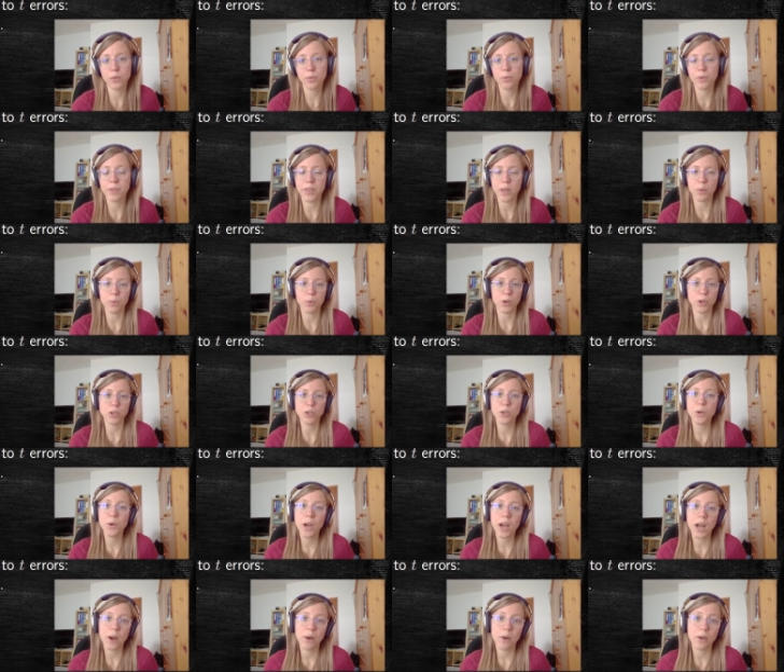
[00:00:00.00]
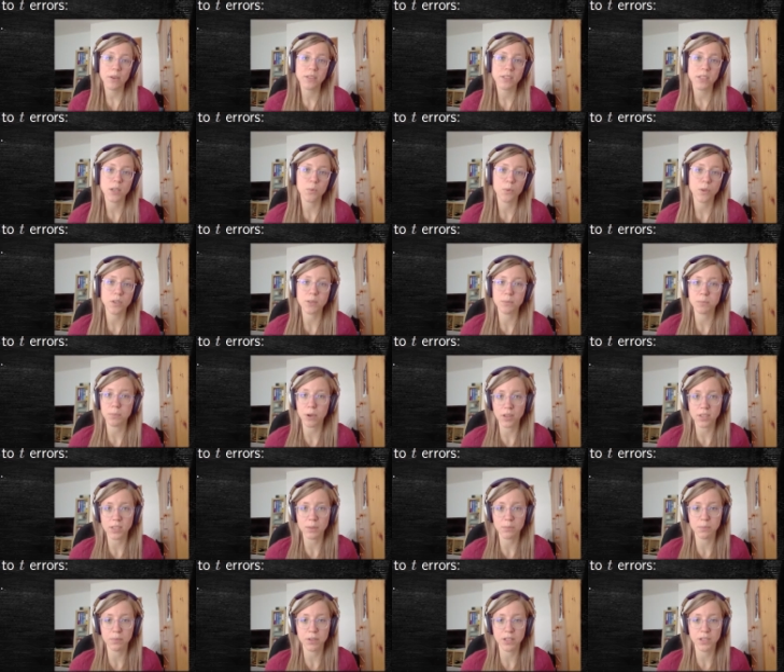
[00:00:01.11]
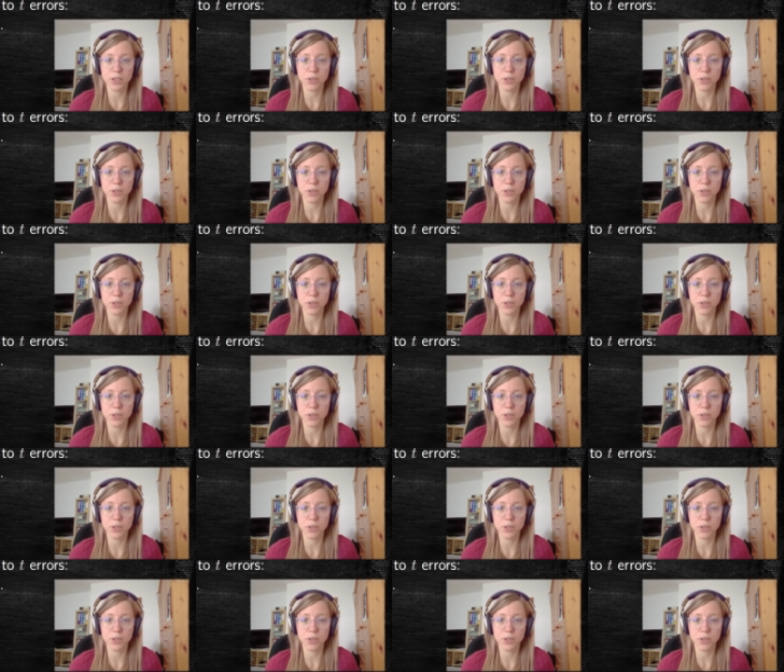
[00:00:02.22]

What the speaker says: When there were 2 errors, it wasn't possible